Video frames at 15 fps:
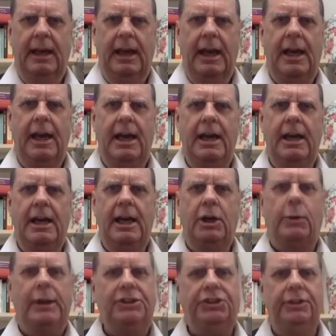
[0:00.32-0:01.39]
A
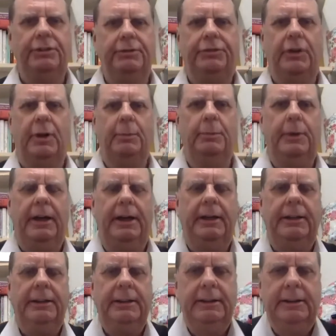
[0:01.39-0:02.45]
question from
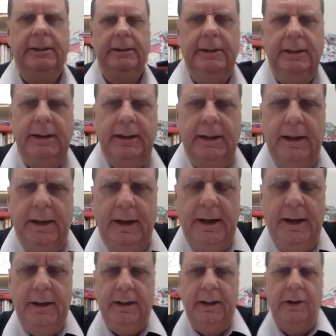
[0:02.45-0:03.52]

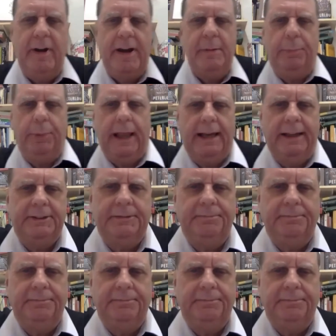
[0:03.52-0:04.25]
Lorraine Platt.